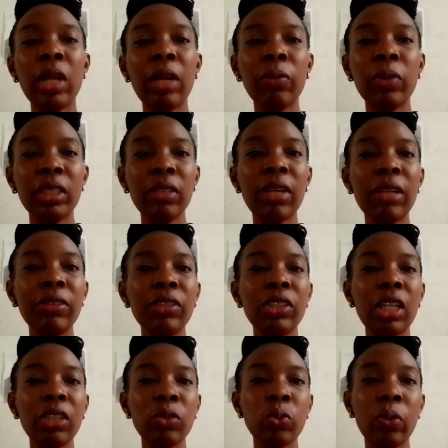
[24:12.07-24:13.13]
whatever
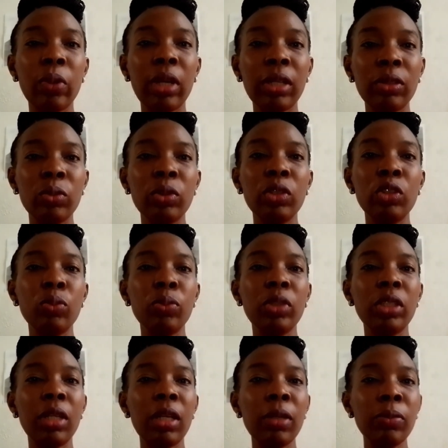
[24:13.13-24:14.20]
research work we are doing, should
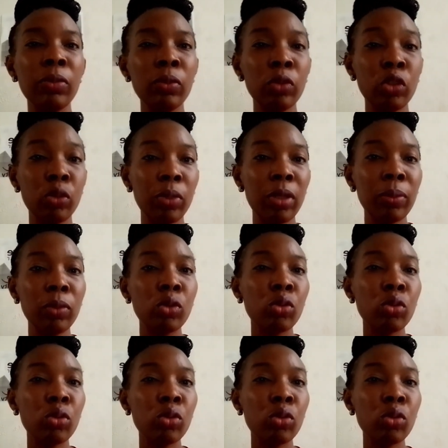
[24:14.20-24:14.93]
be able